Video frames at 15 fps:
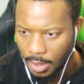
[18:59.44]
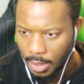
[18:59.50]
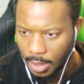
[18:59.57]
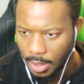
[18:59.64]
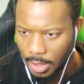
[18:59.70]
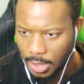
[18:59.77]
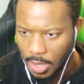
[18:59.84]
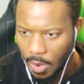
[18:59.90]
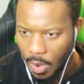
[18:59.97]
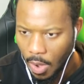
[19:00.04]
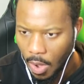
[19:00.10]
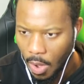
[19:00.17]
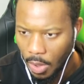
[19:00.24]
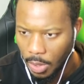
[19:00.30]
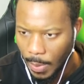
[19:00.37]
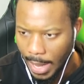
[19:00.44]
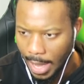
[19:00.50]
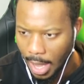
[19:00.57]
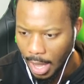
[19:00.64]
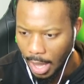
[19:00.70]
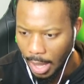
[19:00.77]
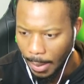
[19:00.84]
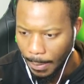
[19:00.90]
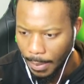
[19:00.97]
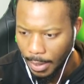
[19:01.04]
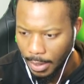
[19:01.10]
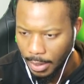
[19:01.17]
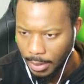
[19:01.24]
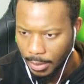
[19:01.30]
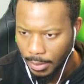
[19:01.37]
All right, let's go all the way up.
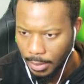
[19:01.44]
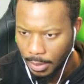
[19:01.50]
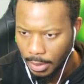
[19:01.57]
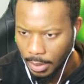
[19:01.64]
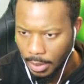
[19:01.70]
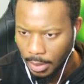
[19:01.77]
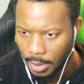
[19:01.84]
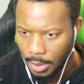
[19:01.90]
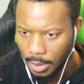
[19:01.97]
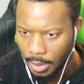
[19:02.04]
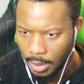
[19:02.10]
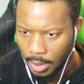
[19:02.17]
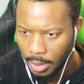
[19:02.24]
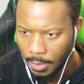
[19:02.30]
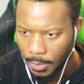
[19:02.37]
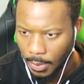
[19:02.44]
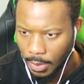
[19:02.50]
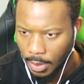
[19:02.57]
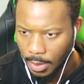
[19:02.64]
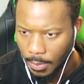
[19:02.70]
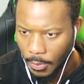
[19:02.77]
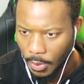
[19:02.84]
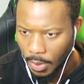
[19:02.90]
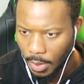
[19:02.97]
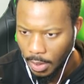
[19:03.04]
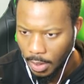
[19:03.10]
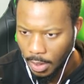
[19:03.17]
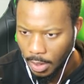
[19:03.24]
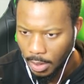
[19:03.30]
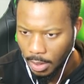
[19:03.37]
Come on, come
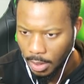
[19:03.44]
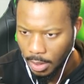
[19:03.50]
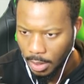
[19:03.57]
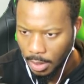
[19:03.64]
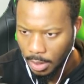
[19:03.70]
on.